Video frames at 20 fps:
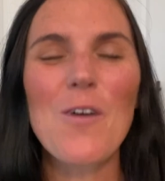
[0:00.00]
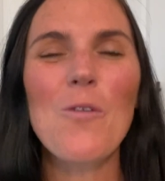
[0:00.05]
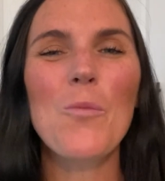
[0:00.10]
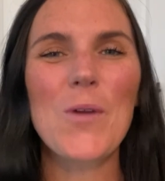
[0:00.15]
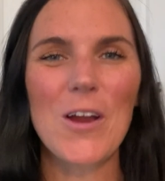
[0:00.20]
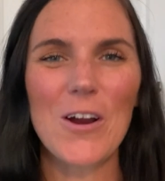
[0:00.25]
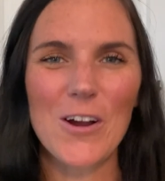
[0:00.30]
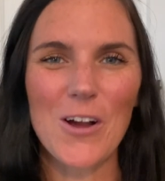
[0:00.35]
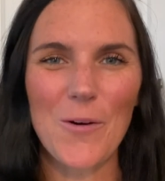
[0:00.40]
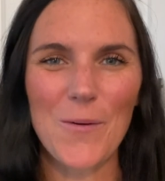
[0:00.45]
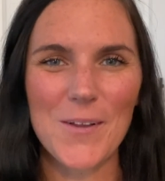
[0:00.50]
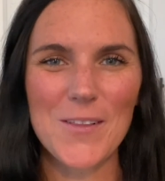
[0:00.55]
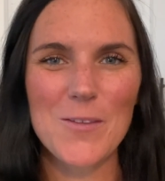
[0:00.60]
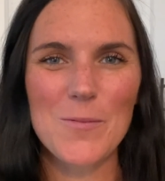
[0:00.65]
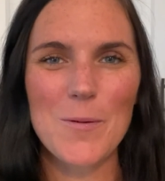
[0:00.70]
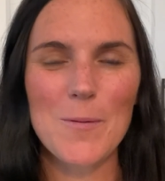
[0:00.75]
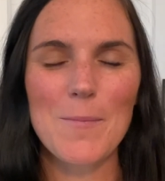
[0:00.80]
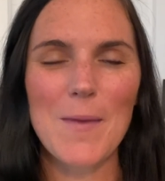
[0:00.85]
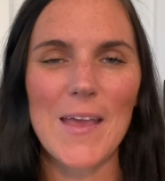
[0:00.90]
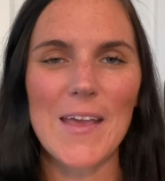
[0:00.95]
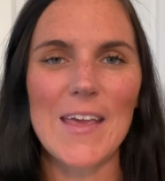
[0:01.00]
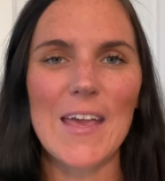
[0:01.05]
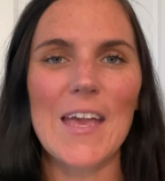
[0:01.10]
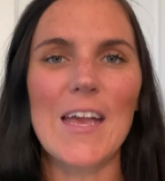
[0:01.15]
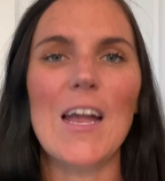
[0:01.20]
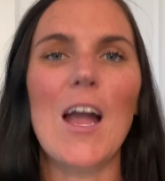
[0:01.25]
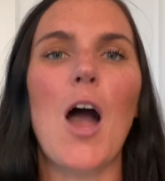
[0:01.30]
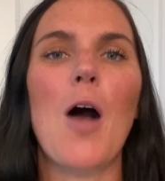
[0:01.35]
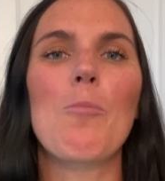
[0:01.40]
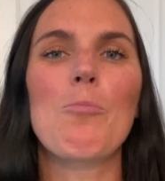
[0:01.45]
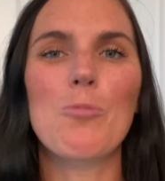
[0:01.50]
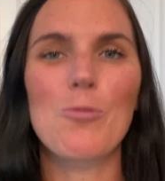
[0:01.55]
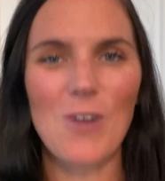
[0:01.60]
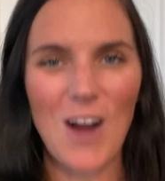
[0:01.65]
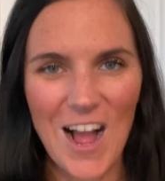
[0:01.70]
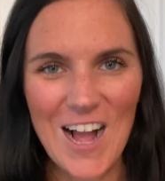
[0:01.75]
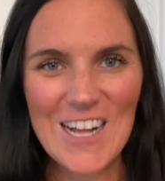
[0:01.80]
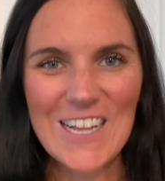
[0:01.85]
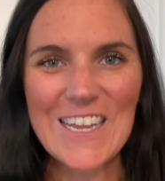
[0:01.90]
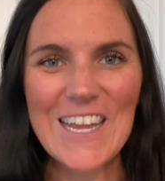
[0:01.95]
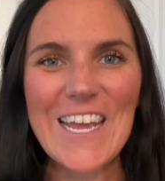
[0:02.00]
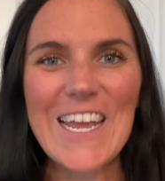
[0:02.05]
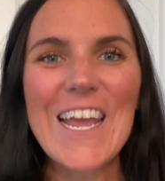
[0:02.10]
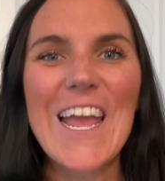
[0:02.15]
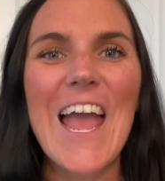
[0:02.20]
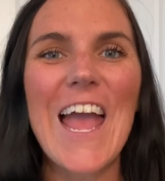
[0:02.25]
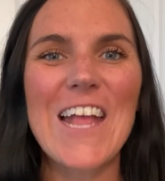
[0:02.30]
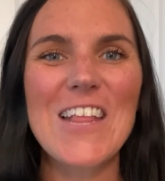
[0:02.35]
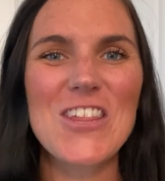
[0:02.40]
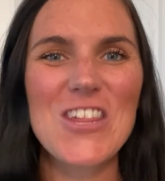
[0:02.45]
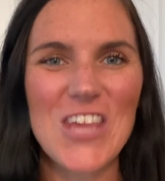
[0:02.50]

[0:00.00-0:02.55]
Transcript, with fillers: we are going to be making broccoli and